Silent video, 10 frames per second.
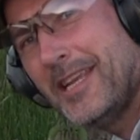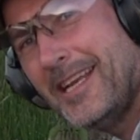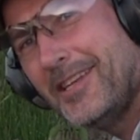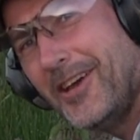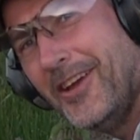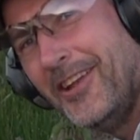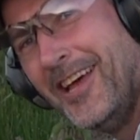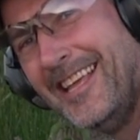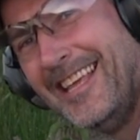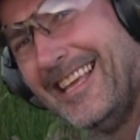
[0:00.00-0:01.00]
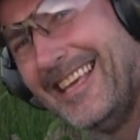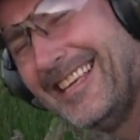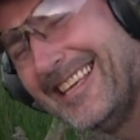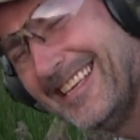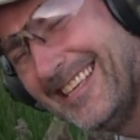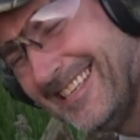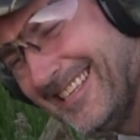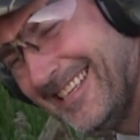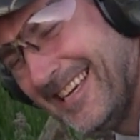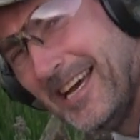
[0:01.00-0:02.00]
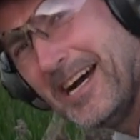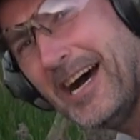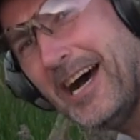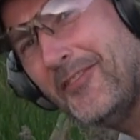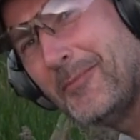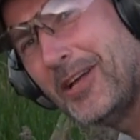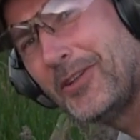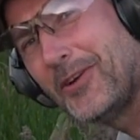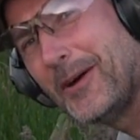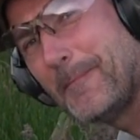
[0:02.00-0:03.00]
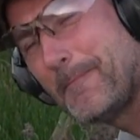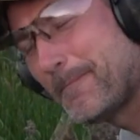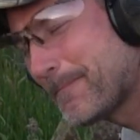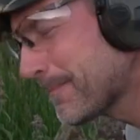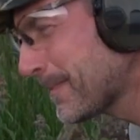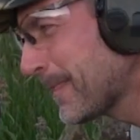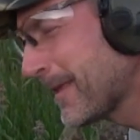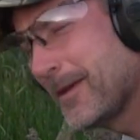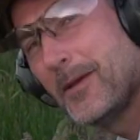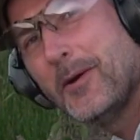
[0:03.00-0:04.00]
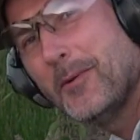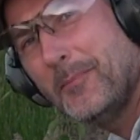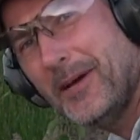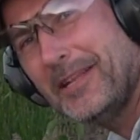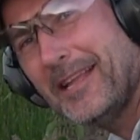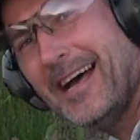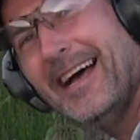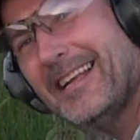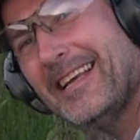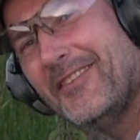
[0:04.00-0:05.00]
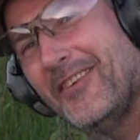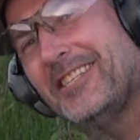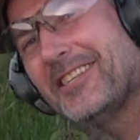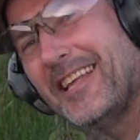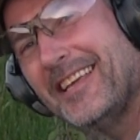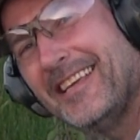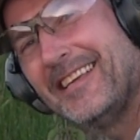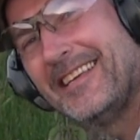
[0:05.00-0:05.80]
died down. Half a mil dot. But I hit it eventually.